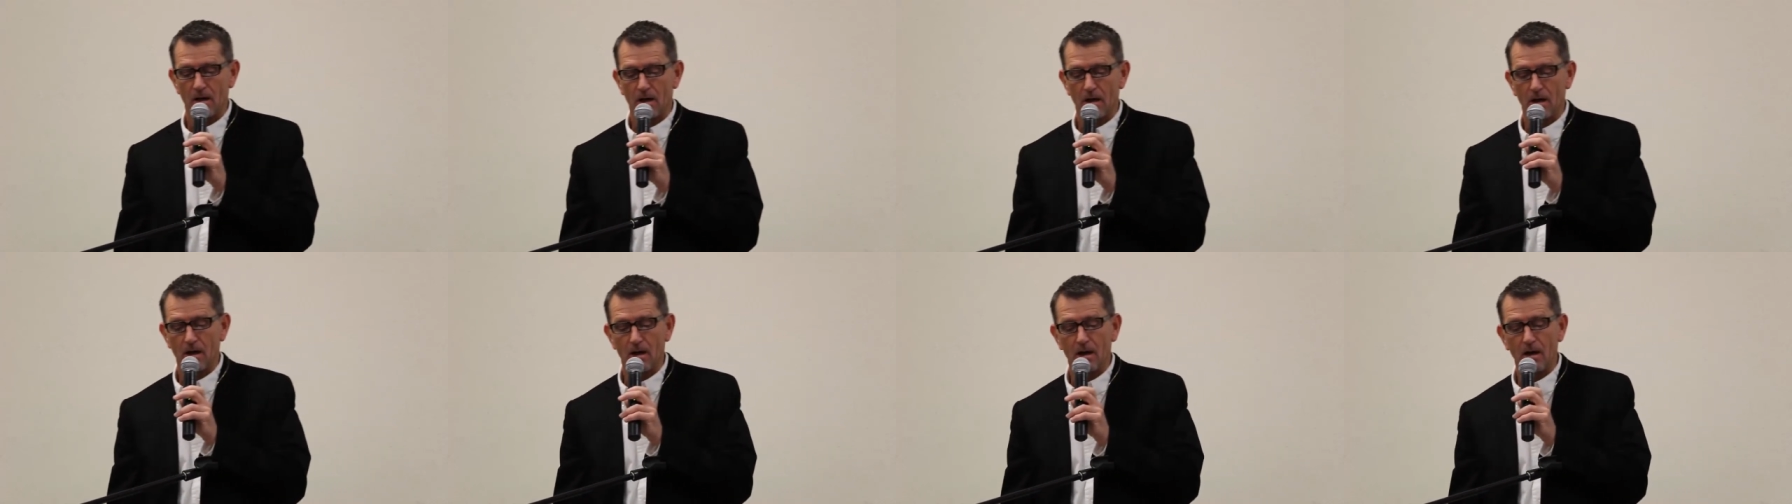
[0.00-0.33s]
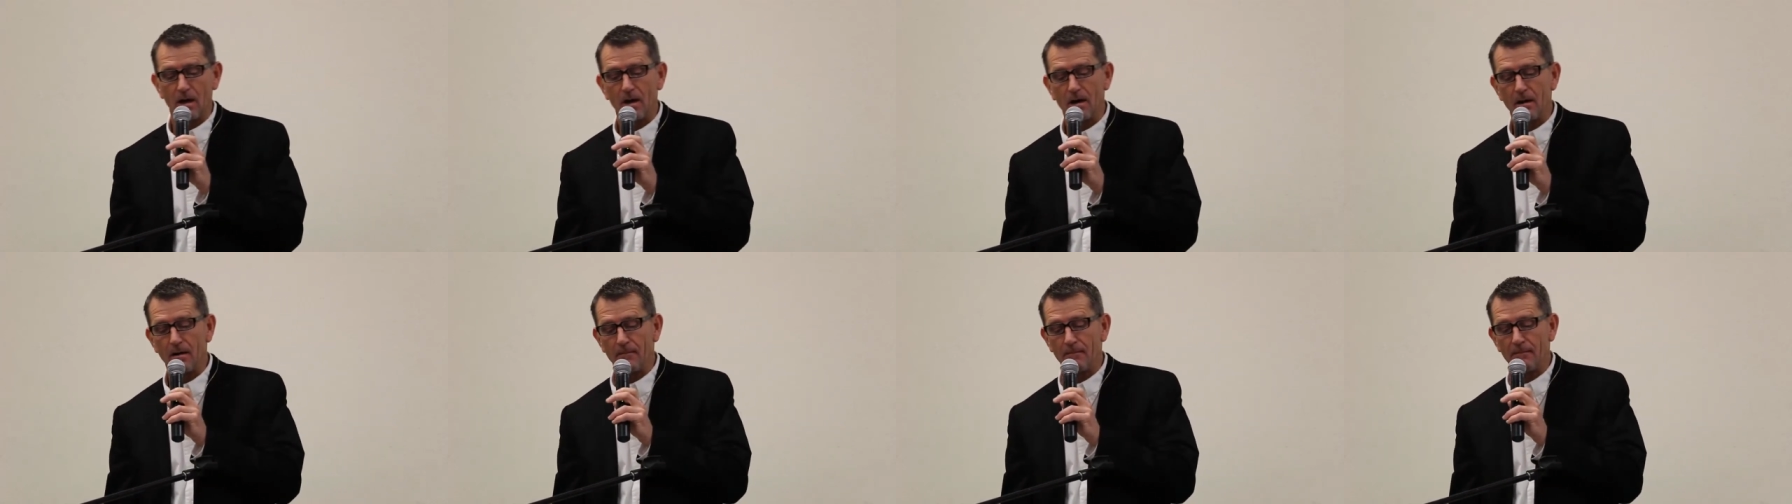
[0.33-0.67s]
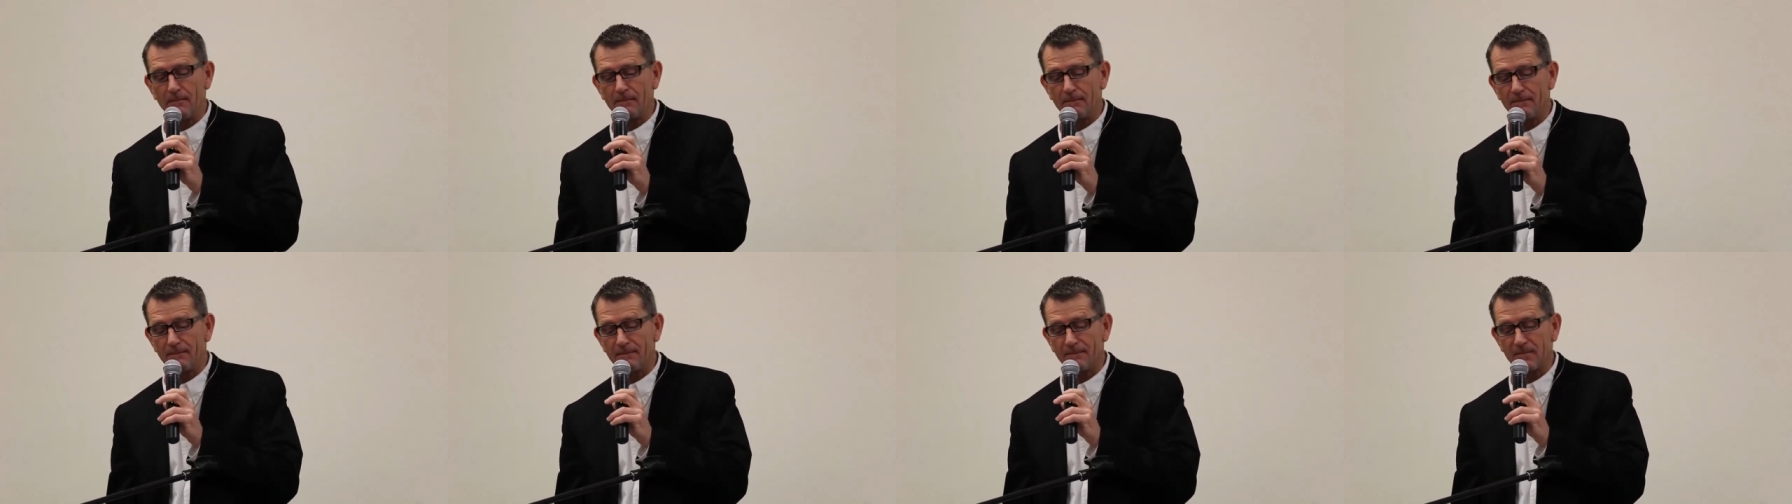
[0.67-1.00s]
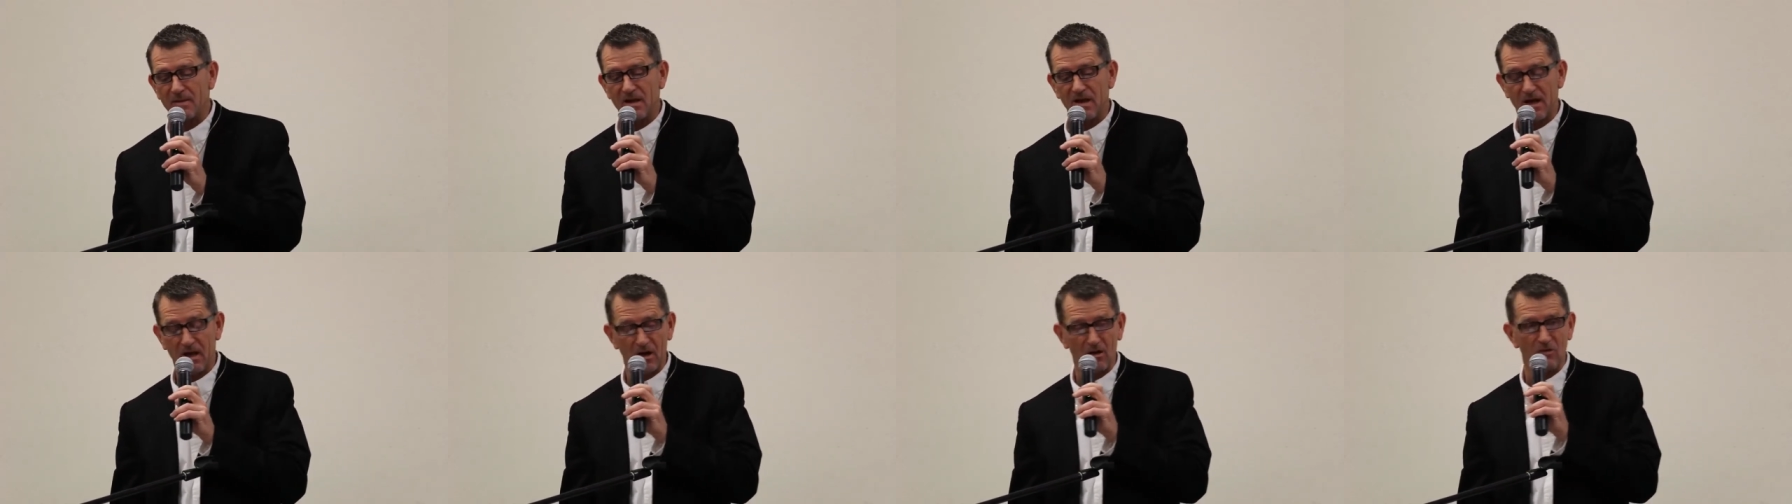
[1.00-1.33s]
um,
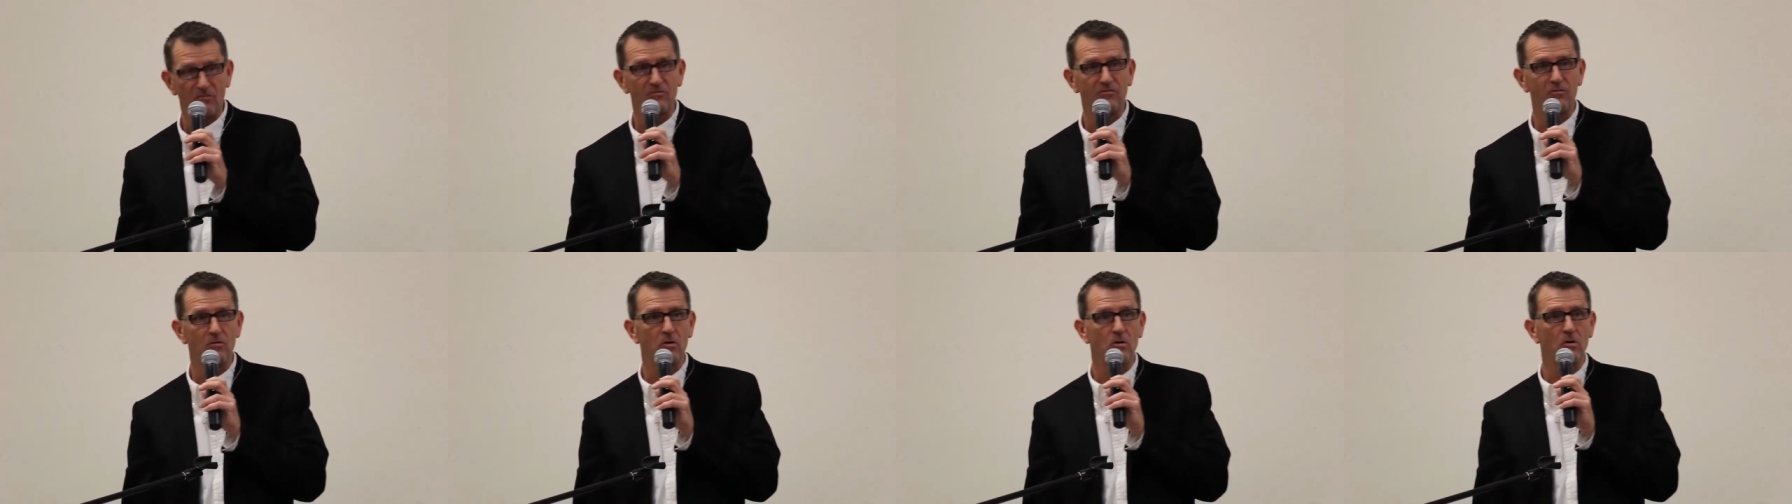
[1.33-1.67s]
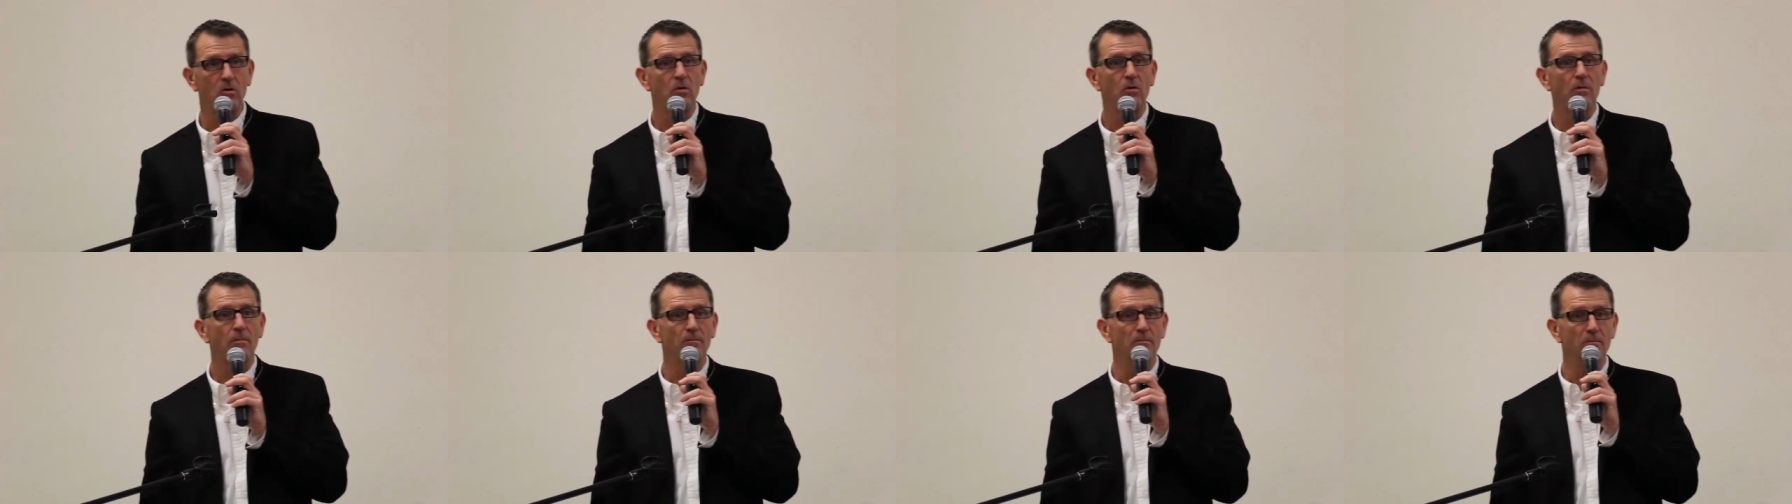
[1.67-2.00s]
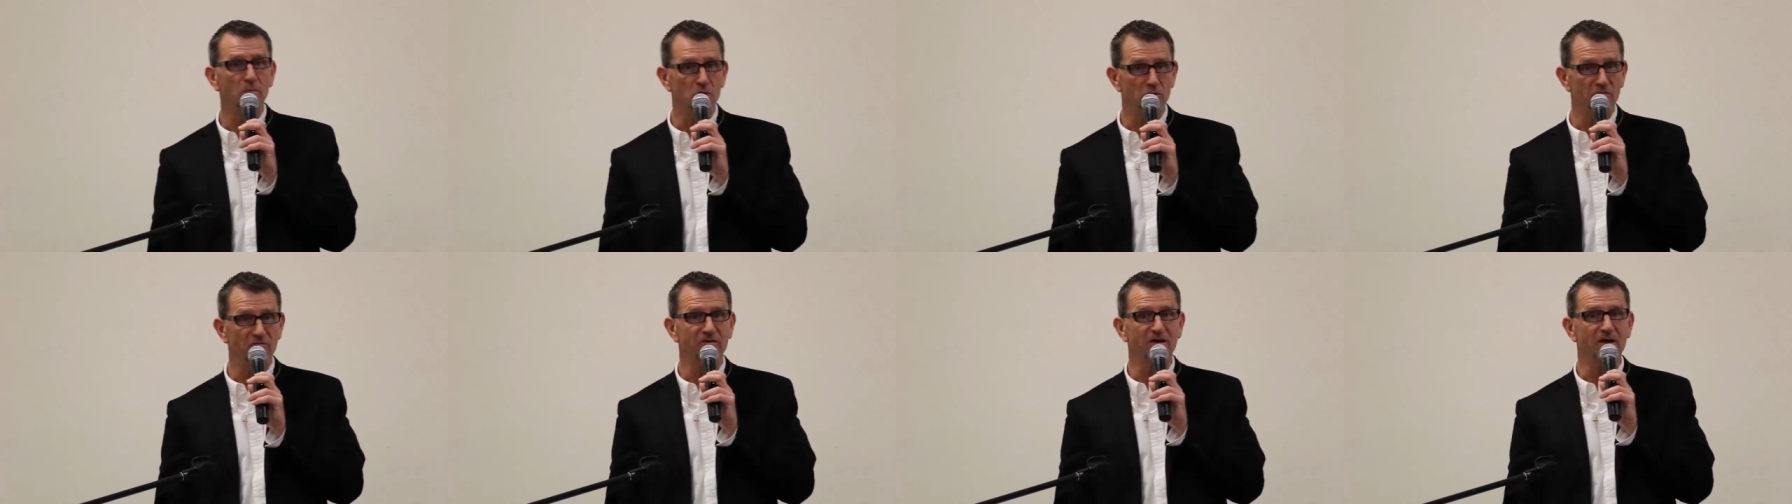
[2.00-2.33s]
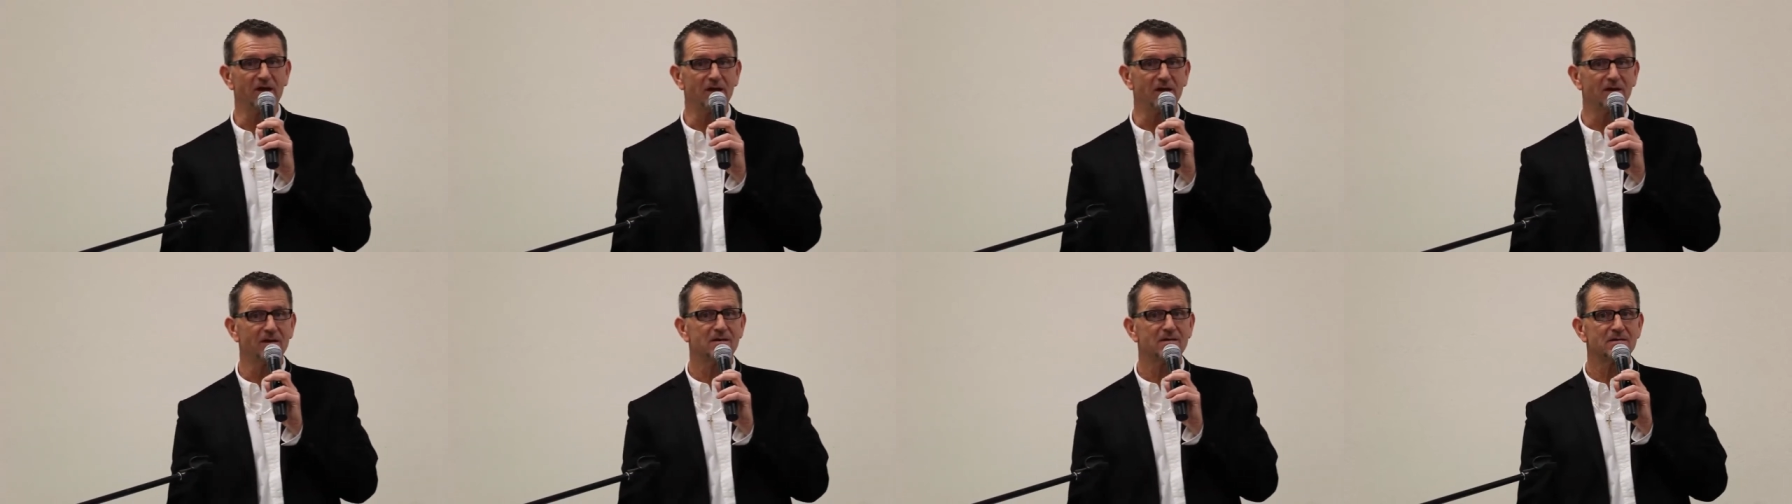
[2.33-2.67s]
careful
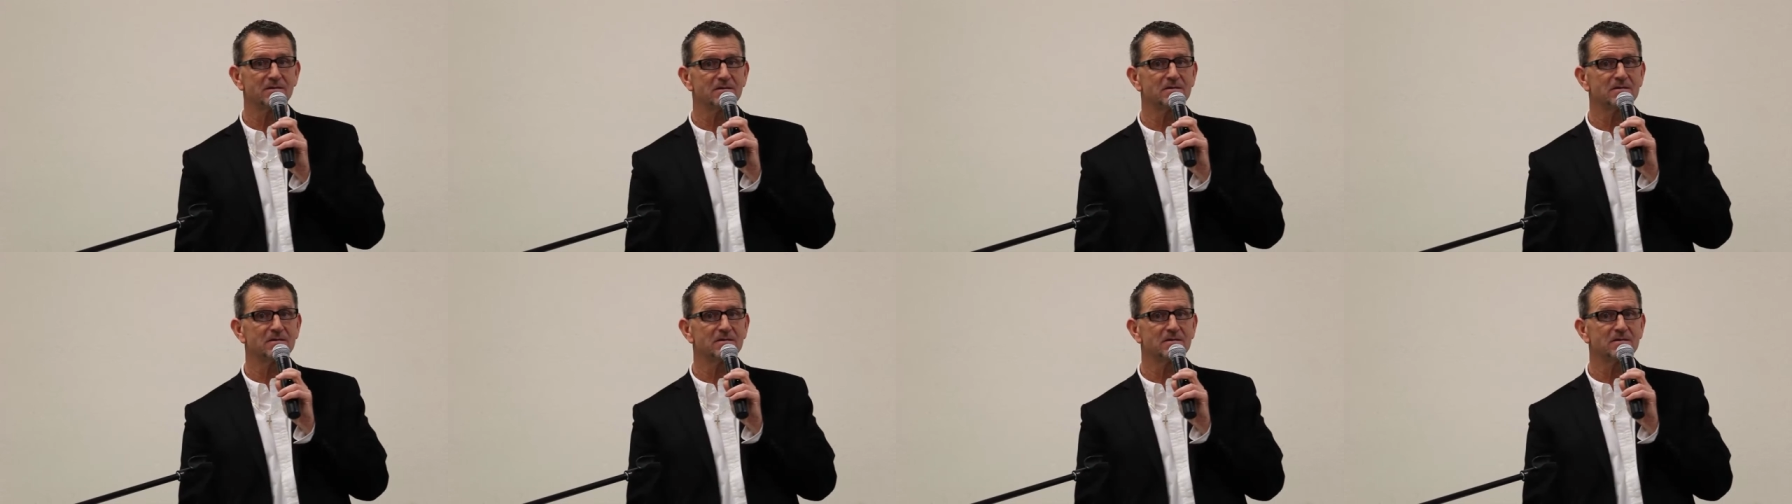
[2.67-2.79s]
moving